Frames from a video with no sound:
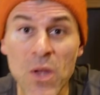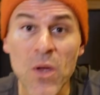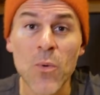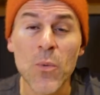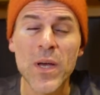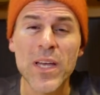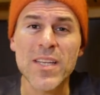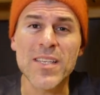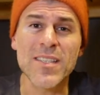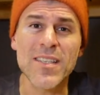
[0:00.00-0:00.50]

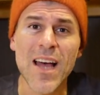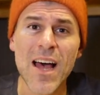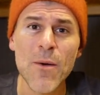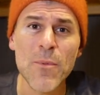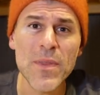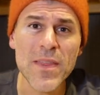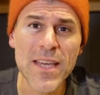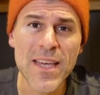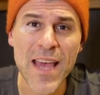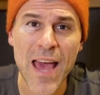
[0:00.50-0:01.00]
We're gonna
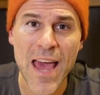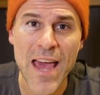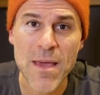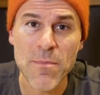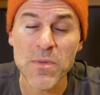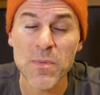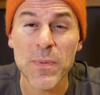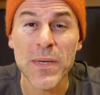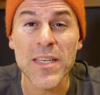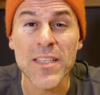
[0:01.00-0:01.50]
start with the
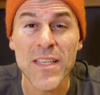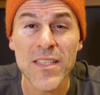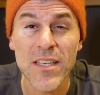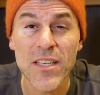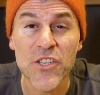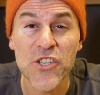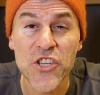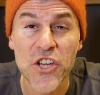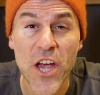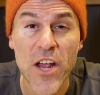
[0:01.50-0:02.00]
games because there's
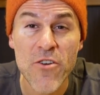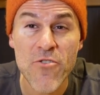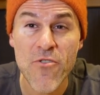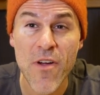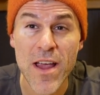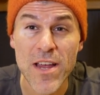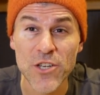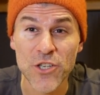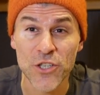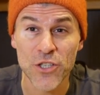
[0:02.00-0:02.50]
a
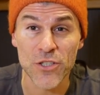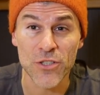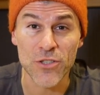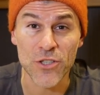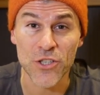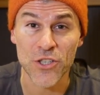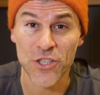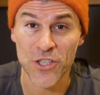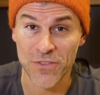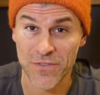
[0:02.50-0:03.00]

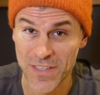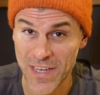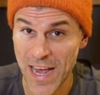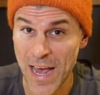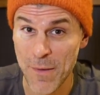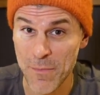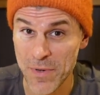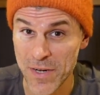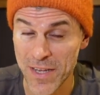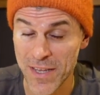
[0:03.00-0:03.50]
generational shift
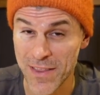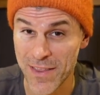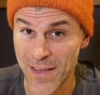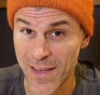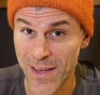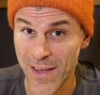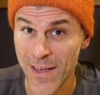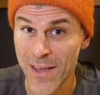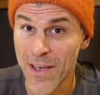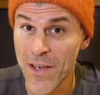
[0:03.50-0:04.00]
happening
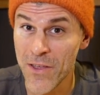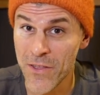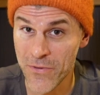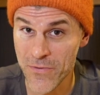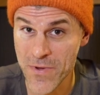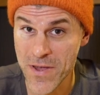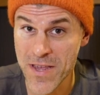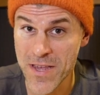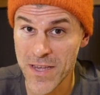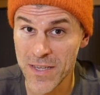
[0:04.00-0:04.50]
there.
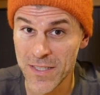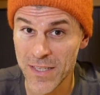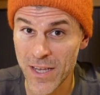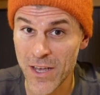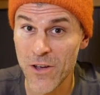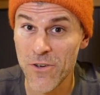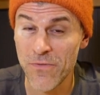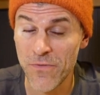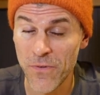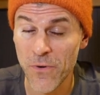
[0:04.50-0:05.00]
Three years
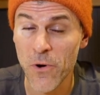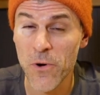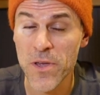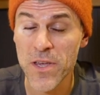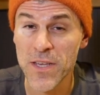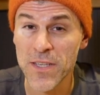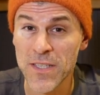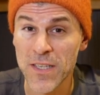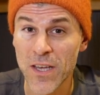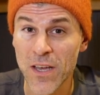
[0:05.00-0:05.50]
ago, four
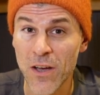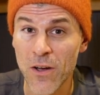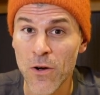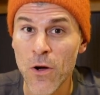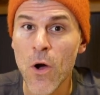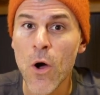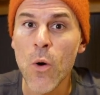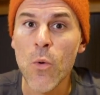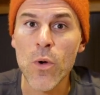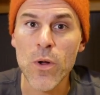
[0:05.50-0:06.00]
years
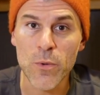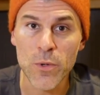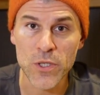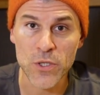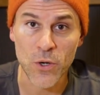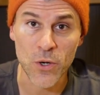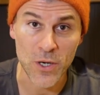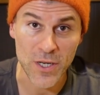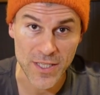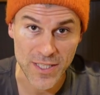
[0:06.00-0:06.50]
ago, we were
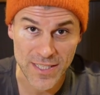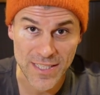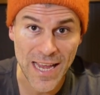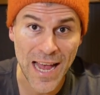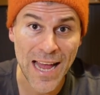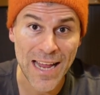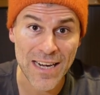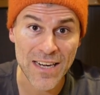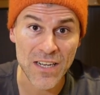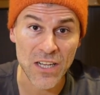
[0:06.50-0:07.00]
talking
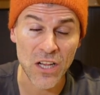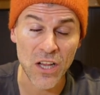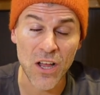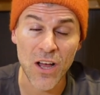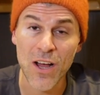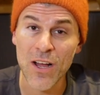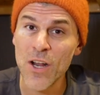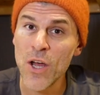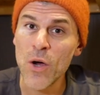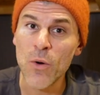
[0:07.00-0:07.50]
Saturn a
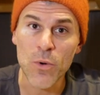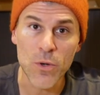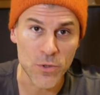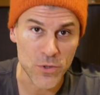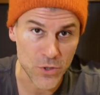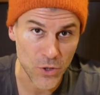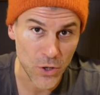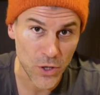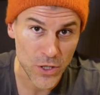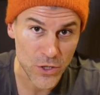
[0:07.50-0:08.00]
lot, we were
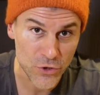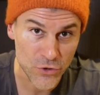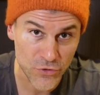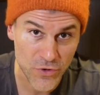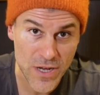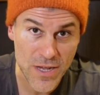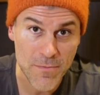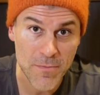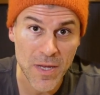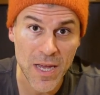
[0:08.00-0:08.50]
talking
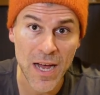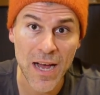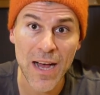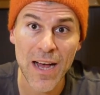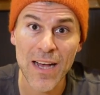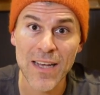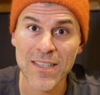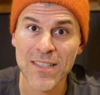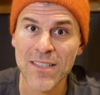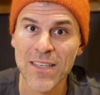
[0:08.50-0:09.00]

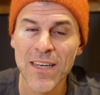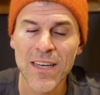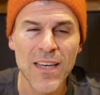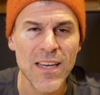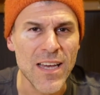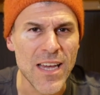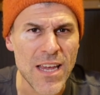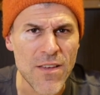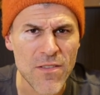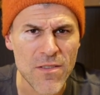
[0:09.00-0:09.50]
Dreamcast,
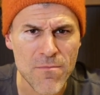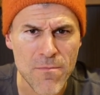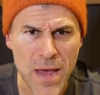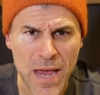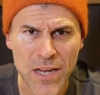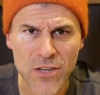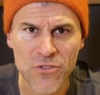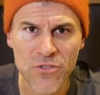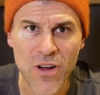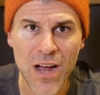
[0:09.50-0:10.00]
even
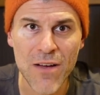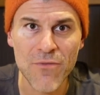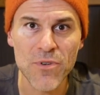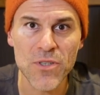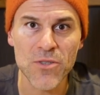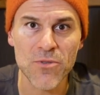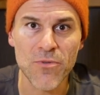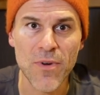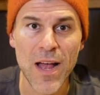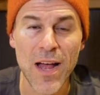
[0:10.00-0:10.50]
Mega Drive
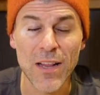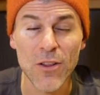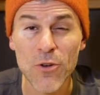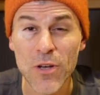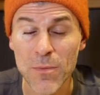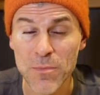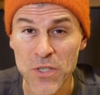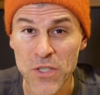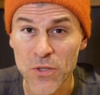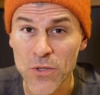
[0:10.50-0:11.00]
was around.
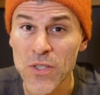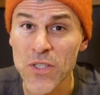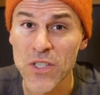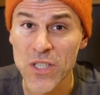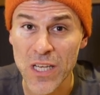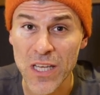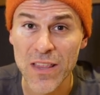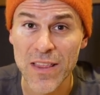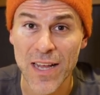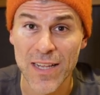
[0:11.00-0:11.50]
Look, I'm still
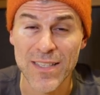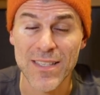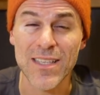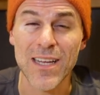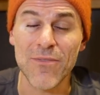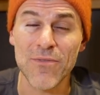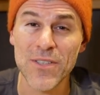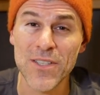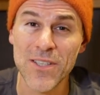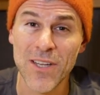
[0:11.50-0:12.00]
seeing that
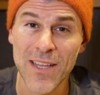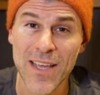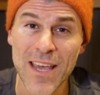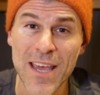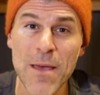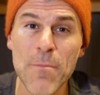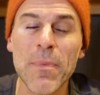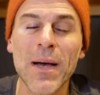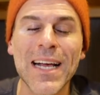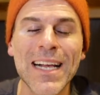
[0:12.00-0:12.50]
stuff, it's not
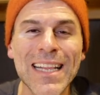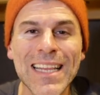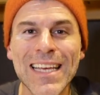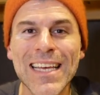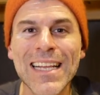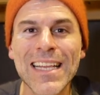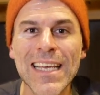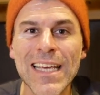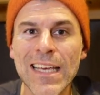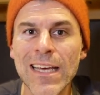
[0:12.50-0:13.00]
here, but
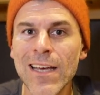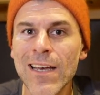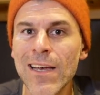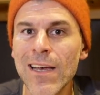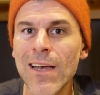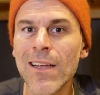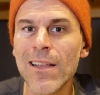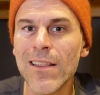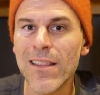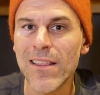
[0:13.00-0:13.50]
clearly
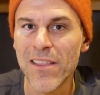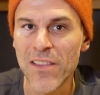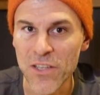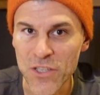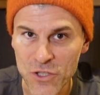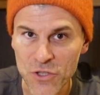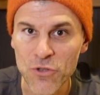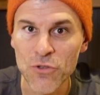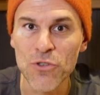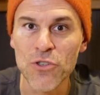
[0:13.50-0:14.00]
the
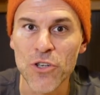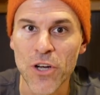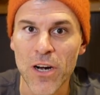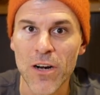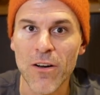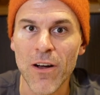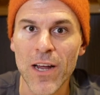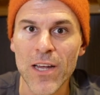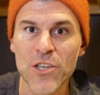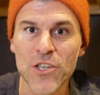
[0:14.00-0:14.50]
new
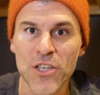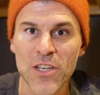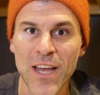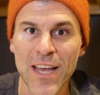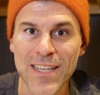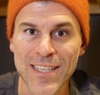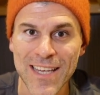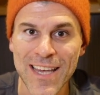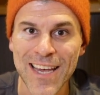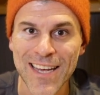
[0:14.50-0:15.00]
generation
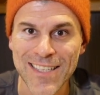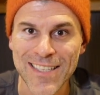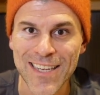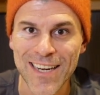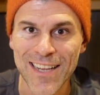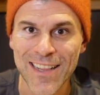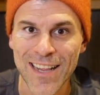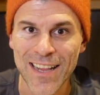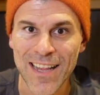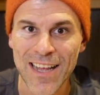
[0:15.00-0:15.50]
has kicked
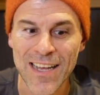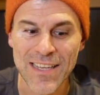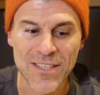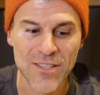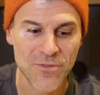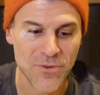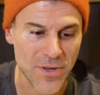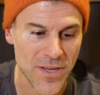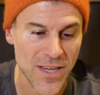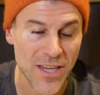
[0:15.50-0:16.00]
in in the
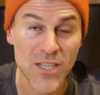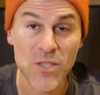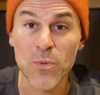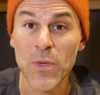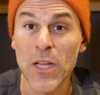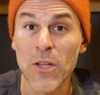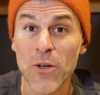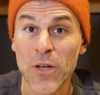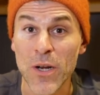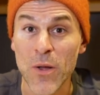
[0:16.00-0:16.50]
last three years.
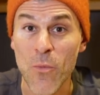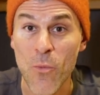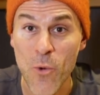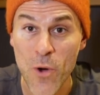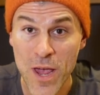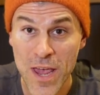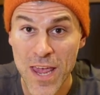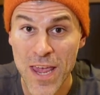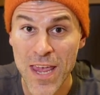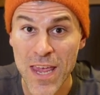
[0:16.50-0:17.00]
We're looking at
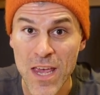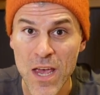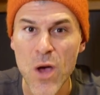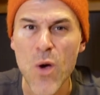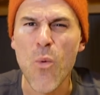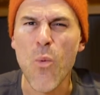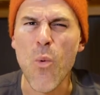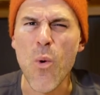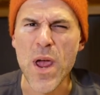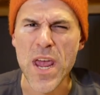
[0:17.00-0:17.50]
Wii,
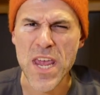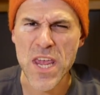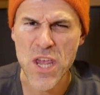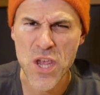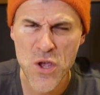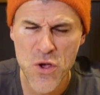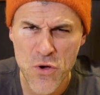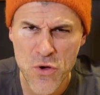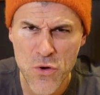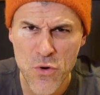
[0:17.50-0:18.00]

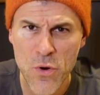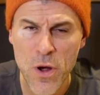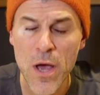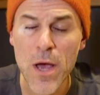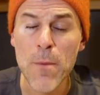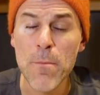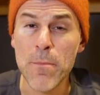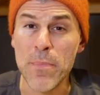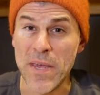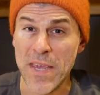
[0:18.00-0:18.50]
Wii U,
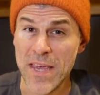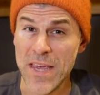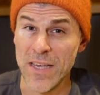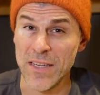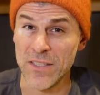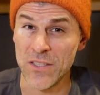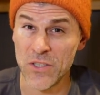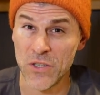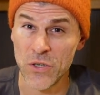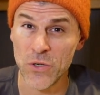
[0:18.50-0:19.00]

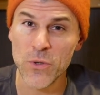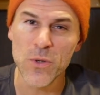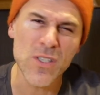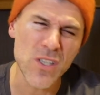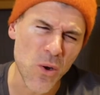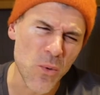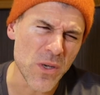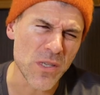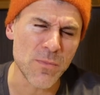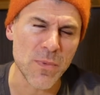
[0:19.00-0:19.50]
PS2
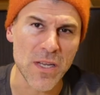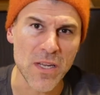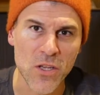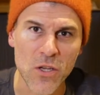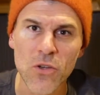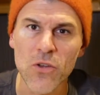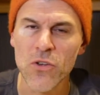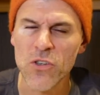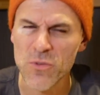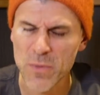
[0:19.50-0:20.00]
has always been
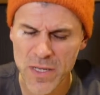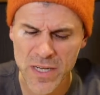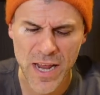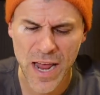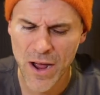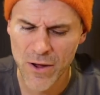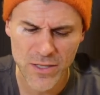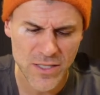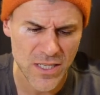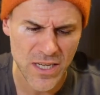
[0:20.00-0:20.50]
huge, but
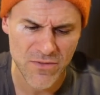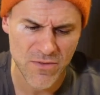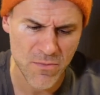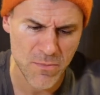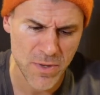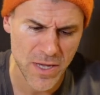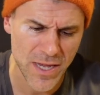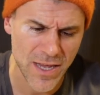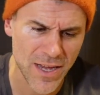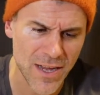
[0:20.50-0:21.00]
now it's
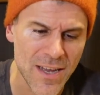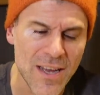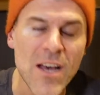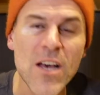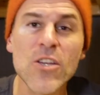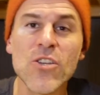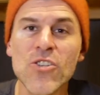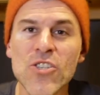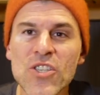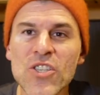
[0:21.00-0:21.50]
even bigger.
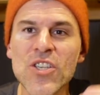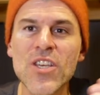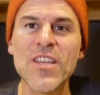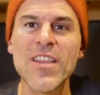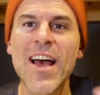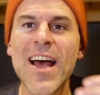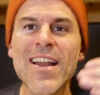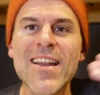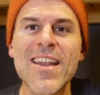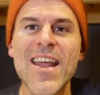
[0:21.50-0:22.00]
You see
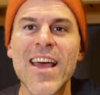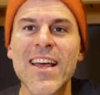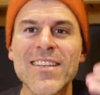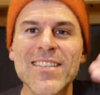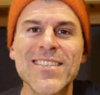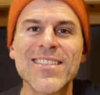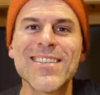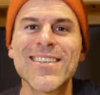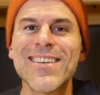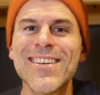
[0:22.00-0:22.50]
that
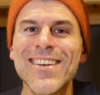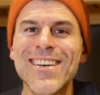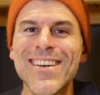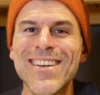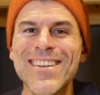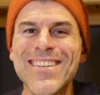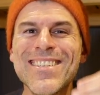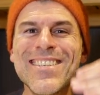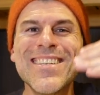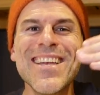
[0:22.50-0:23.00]
next
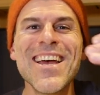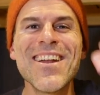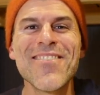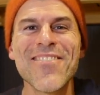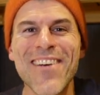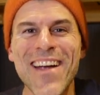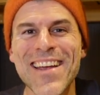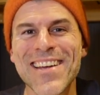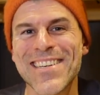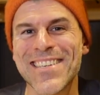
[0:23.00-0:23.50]

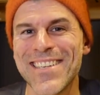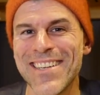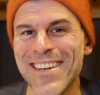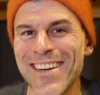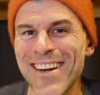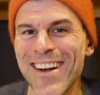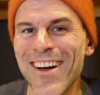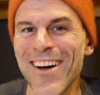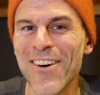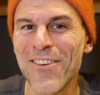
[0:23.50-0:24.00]

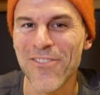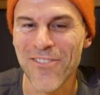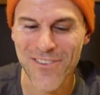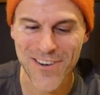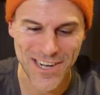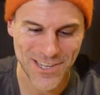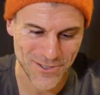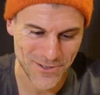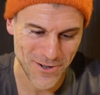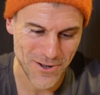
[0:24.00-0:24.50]
generation of
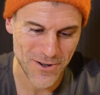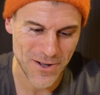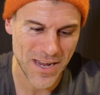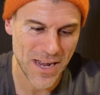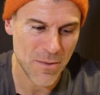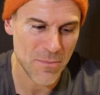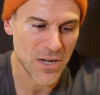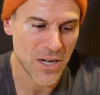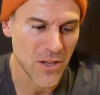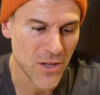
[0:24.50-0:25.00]
retro
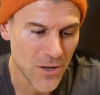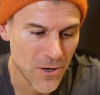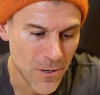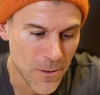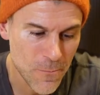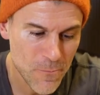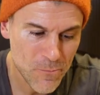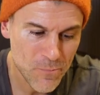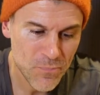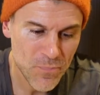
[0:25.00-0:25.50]
coming
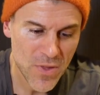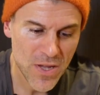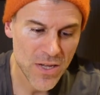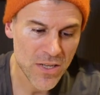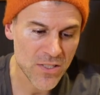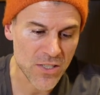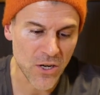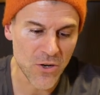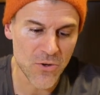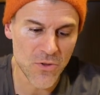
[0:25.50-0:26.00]
along.
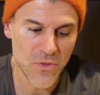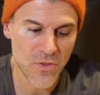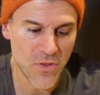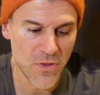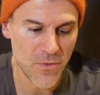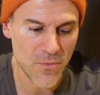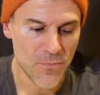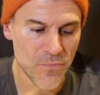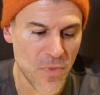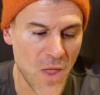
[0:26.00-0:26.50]
So
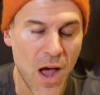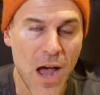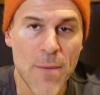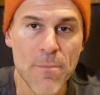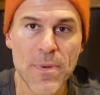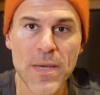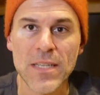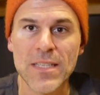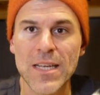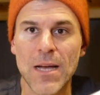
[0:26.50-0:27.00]
I
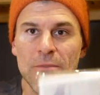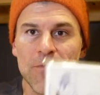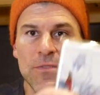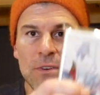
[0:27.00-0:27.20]
picked up,